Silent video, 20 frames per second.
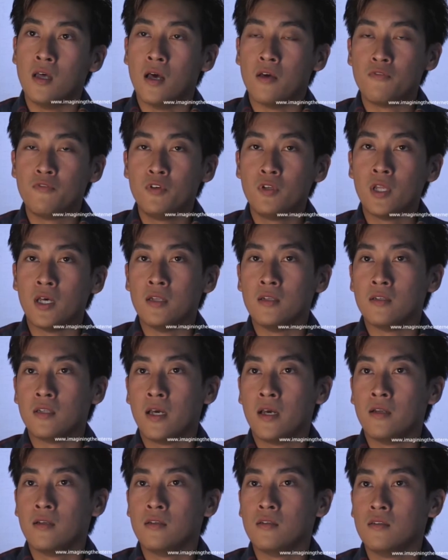I feel that
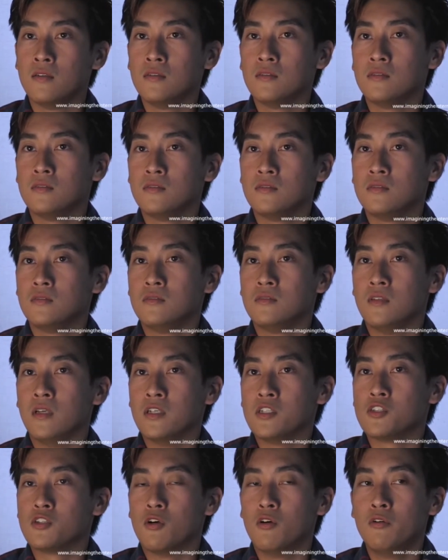that
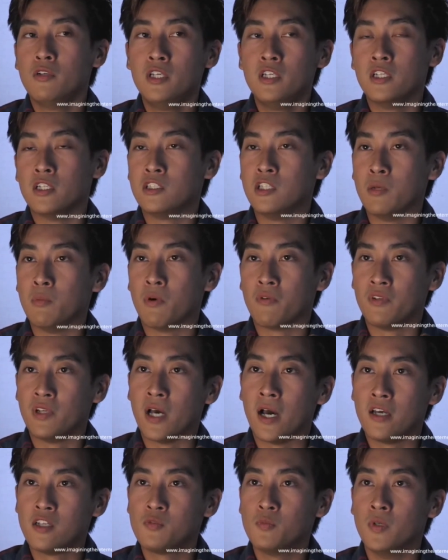it's only the tip of
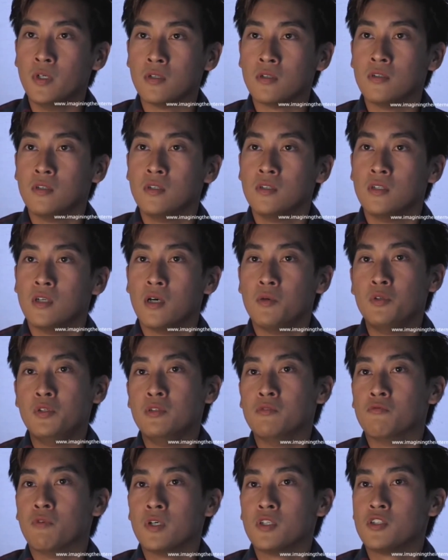the iceberg. I
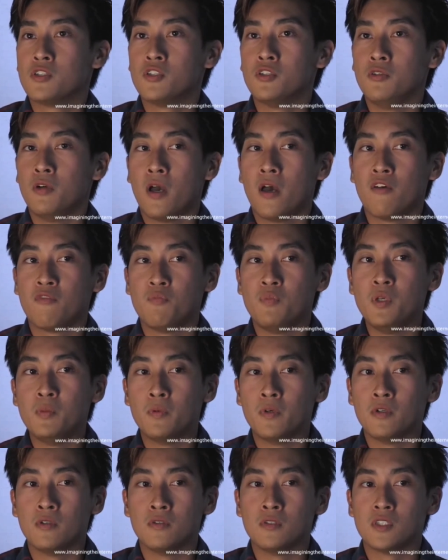mean, once you have
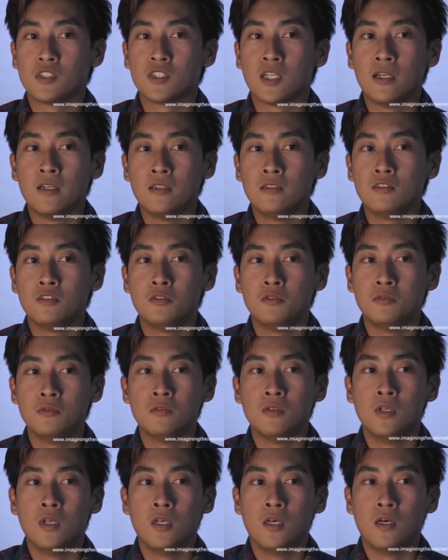people starting
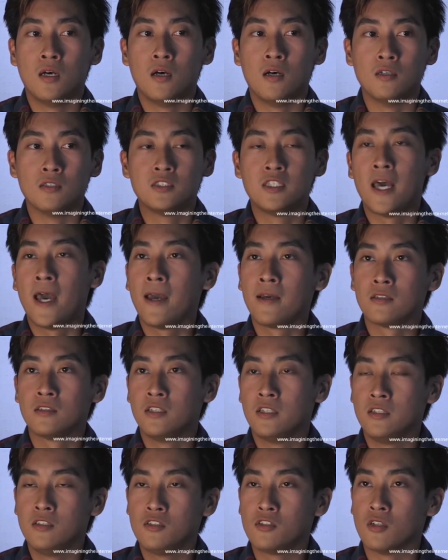to uh, tag
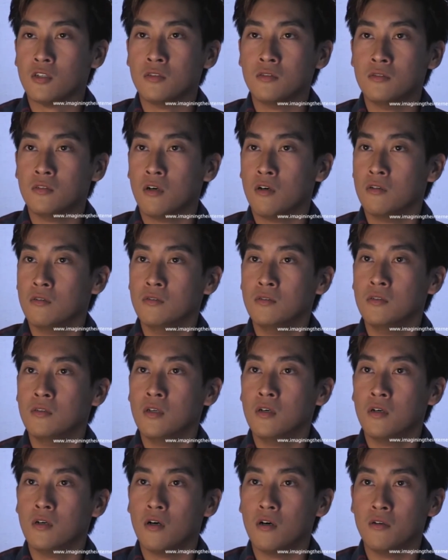things on, on,
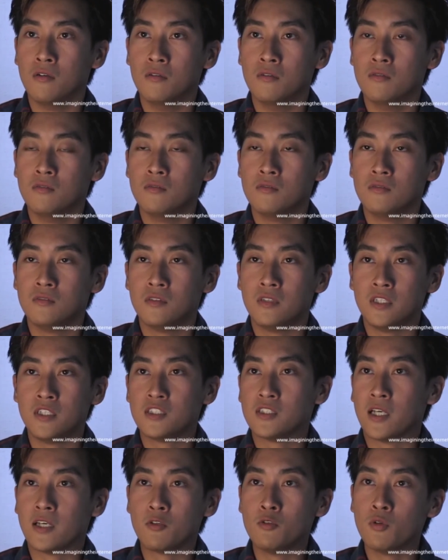on
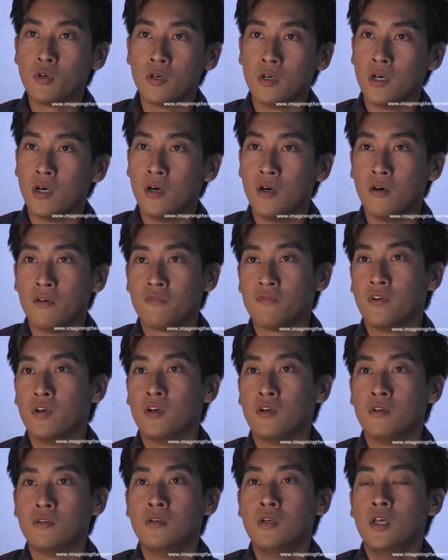things like Google Earth
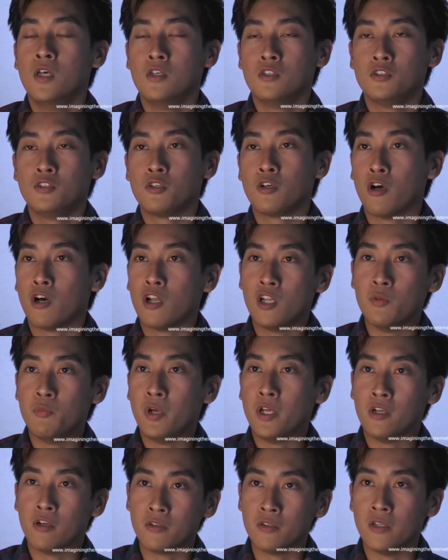or to
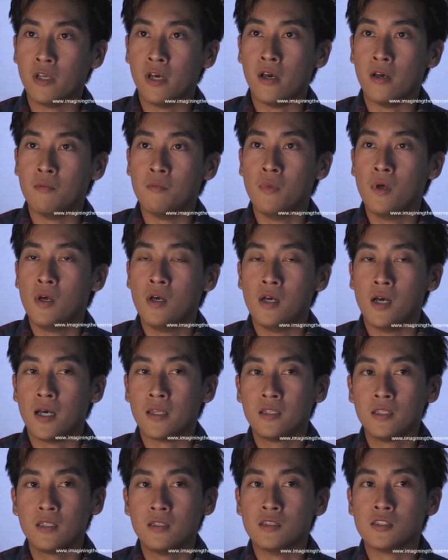collaborate on them, I
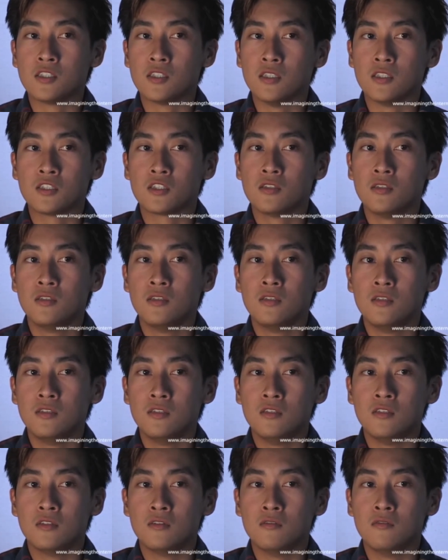think it's, it's
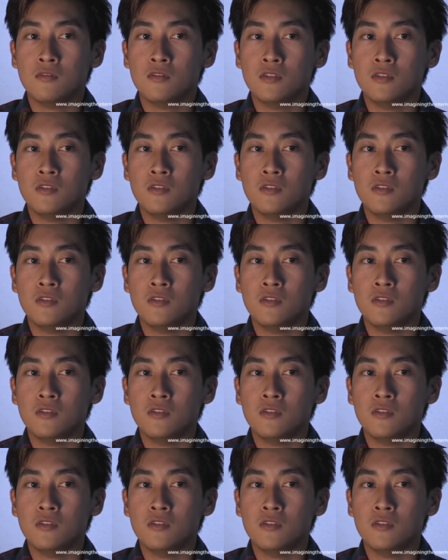you know,